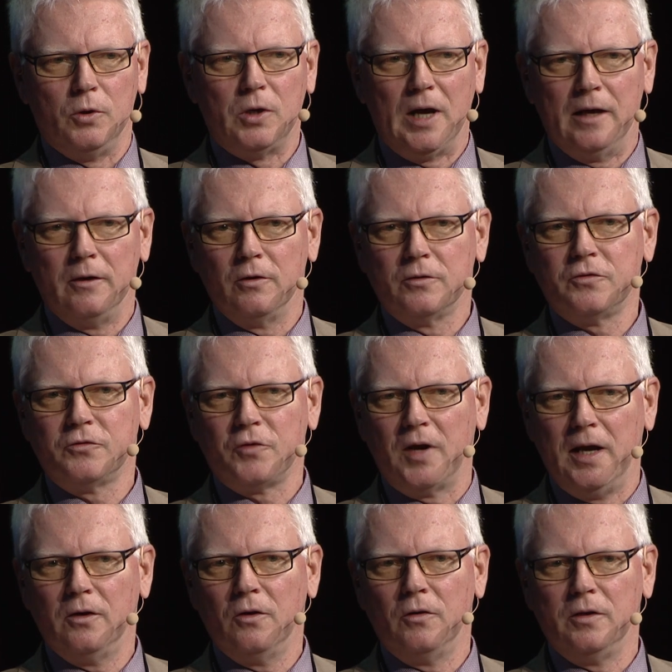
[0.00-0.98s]
cannot
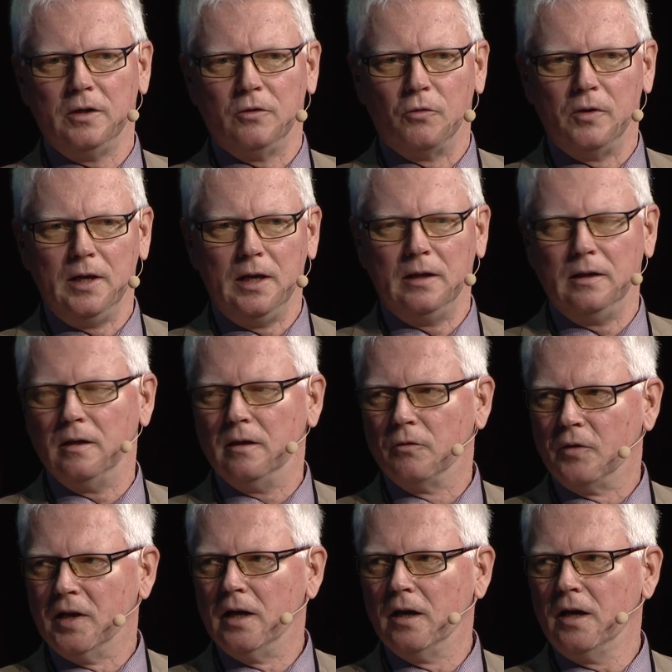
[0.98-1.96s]
train on in
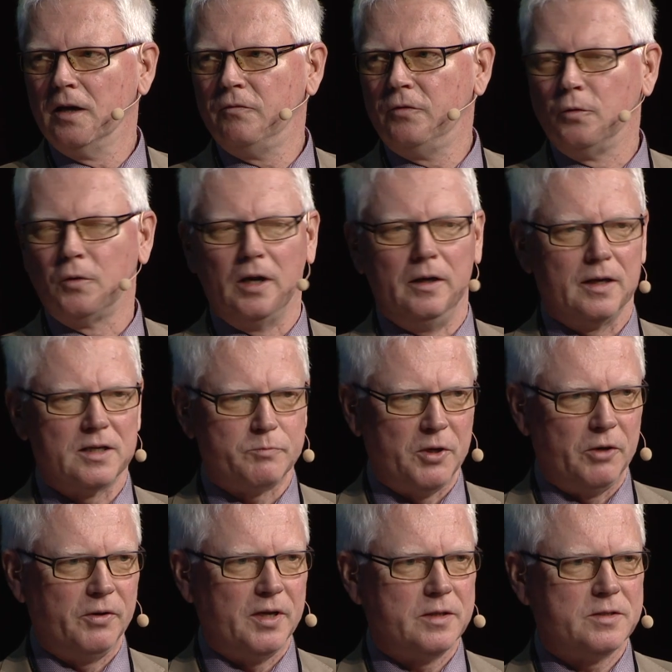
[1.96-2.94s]
real life. You can
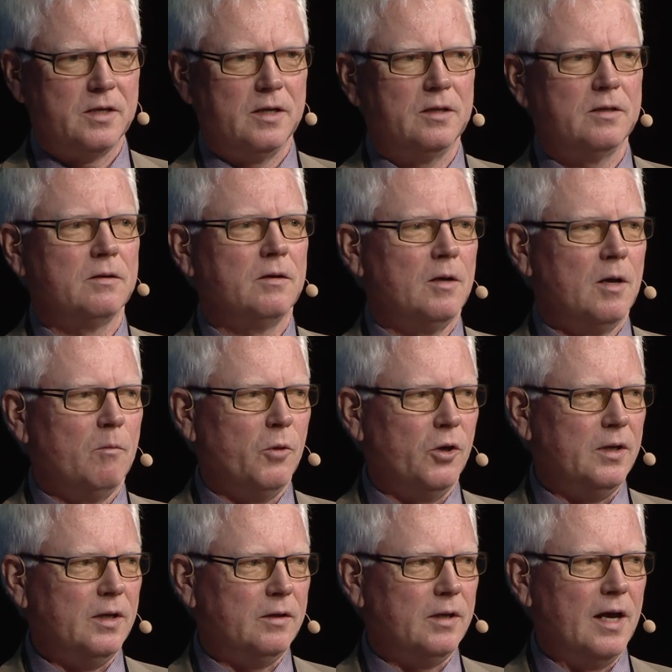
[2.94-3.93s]
experience it, but
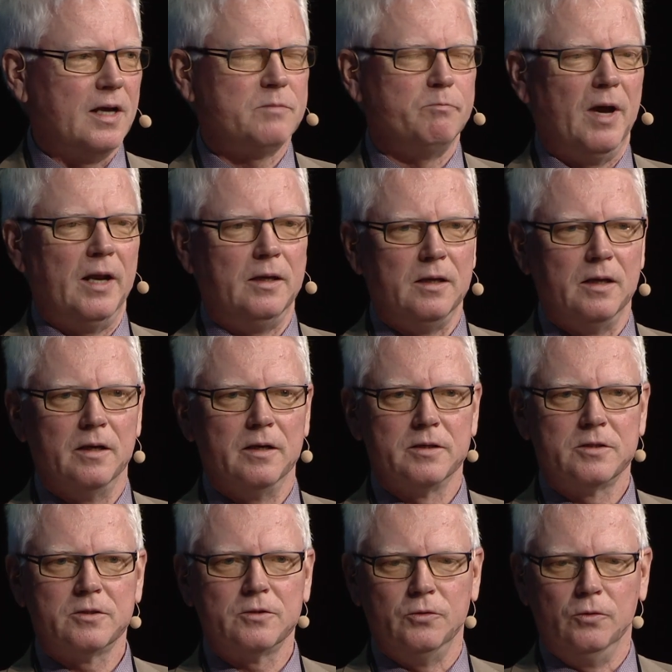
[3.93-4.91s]
it takes many
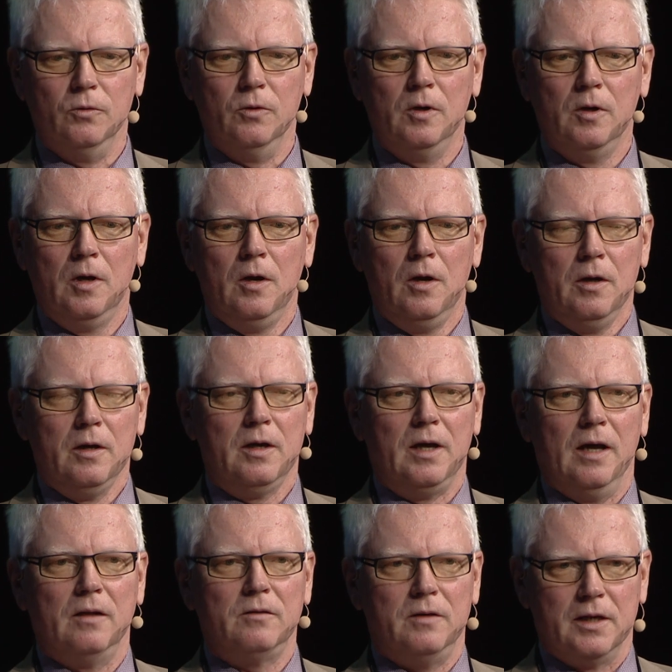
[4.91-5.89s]
years to
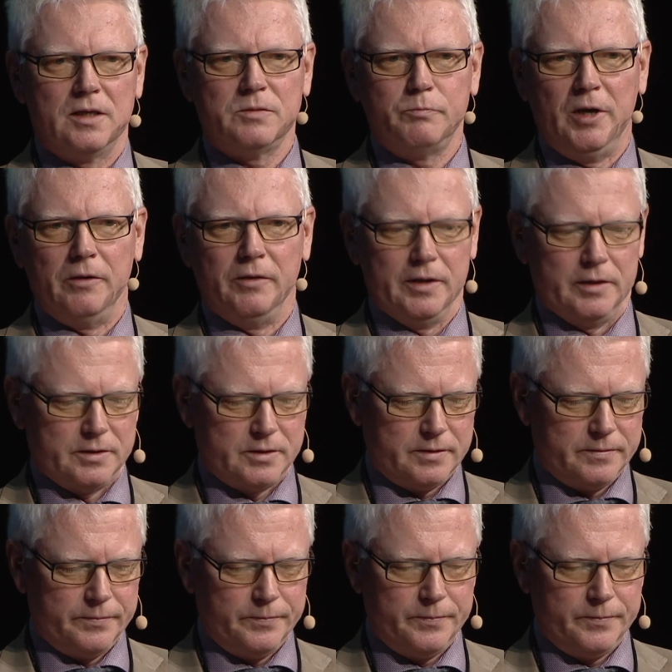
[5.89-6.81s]
get experience.